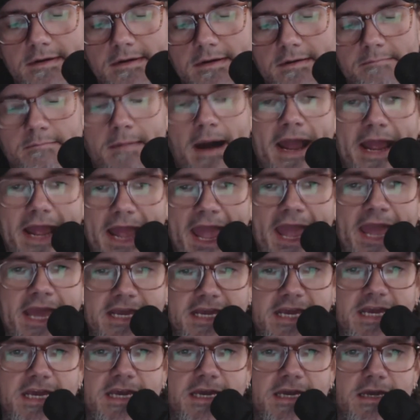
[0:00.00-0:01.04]
my
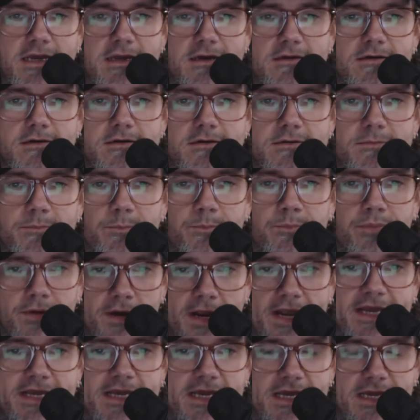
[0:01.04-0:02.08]
achy,
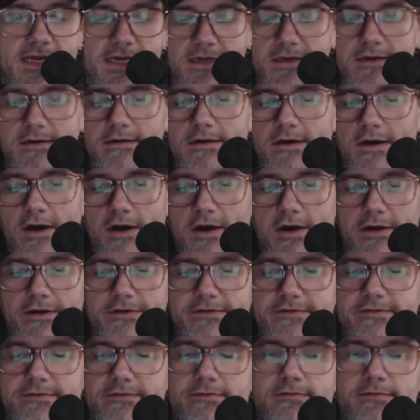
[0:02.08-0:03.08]
breaky heart.